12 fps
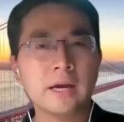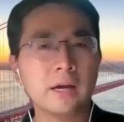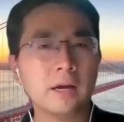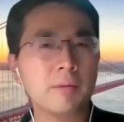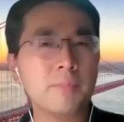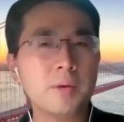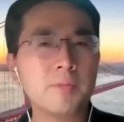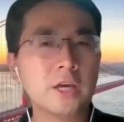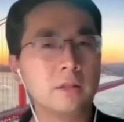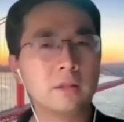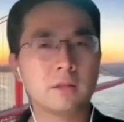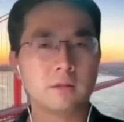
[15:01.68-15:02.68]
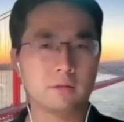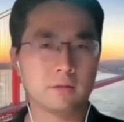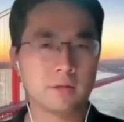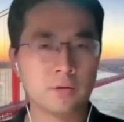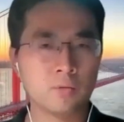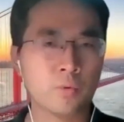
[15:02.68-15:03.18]
can I mimicking
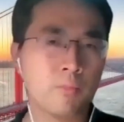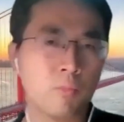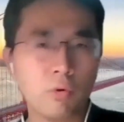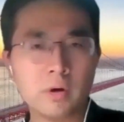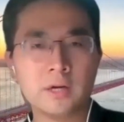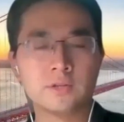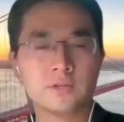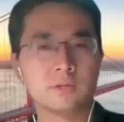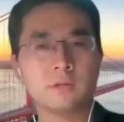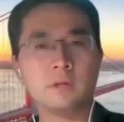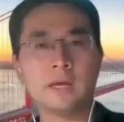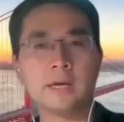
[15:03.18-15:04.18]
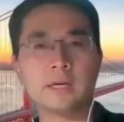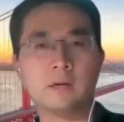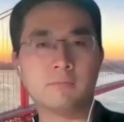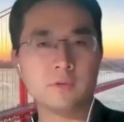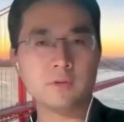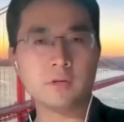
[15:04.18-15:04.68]
the remorse like
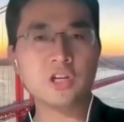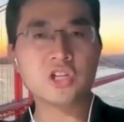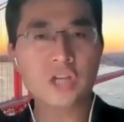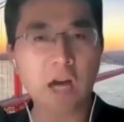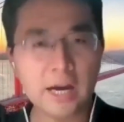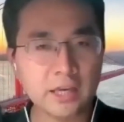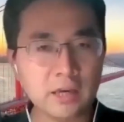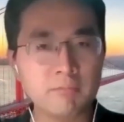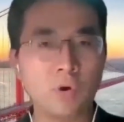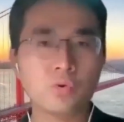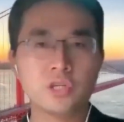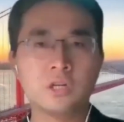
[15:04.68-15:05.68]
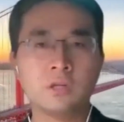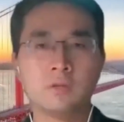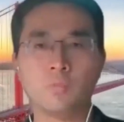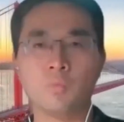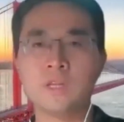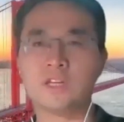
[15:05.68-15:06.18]
a hitchhiking
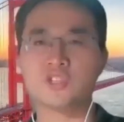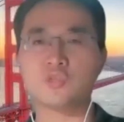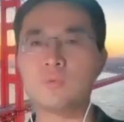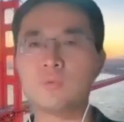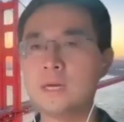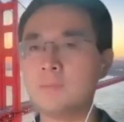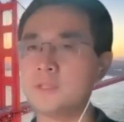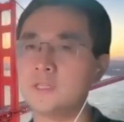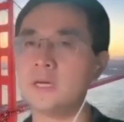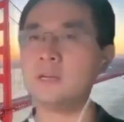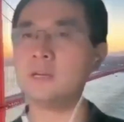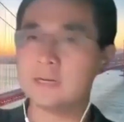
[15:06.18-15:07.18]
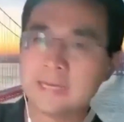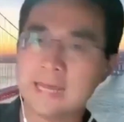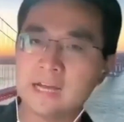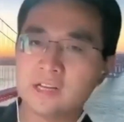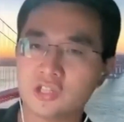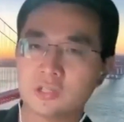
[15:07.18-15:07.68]
motion when they swim and then
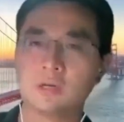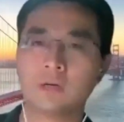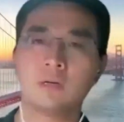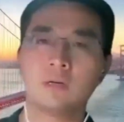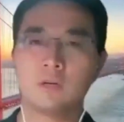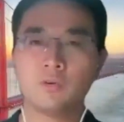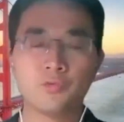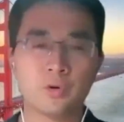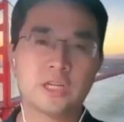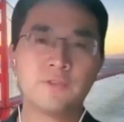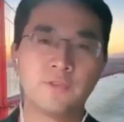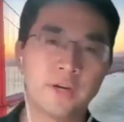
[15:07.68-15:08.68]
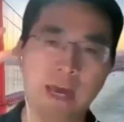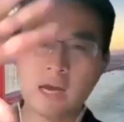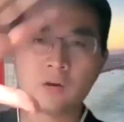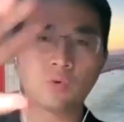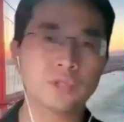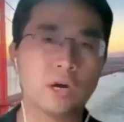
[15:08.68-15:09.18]
attach, from different
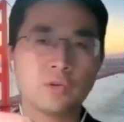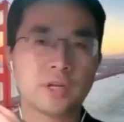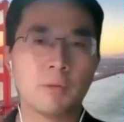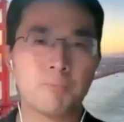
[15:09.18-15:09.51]
angles, how they